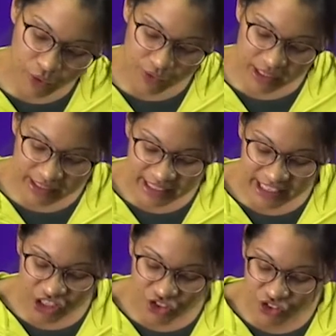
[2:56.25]
know this?
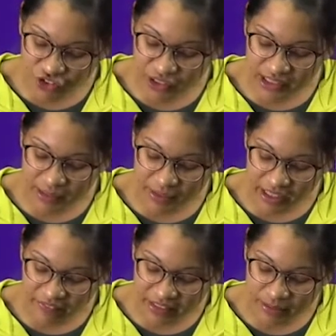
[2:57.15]
He introduces
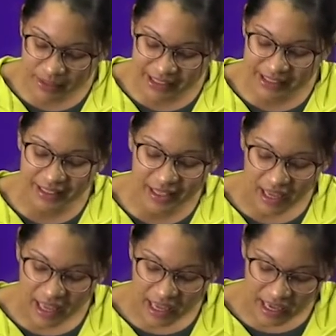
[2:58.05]
himself as
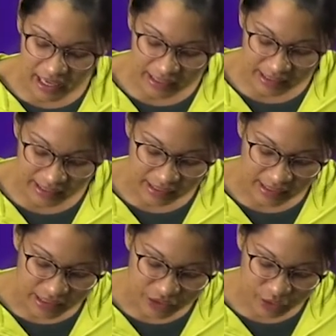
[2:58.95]
Mr. Ali.
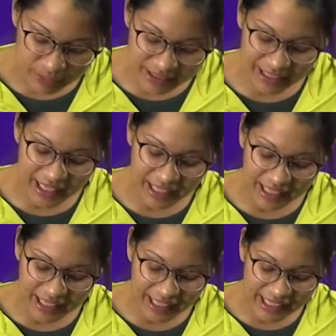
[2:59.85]
So Mr.
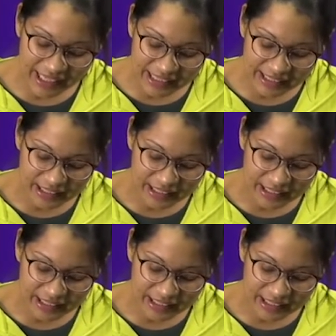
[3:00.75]
Ali is